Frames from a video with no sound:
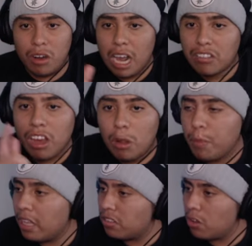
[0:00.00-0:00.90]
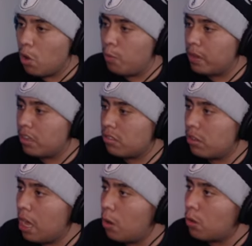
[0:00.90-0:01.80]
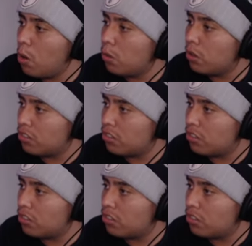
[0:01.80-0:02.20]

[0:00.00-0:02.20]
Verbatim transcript: not tell me it's gold because look how gold looks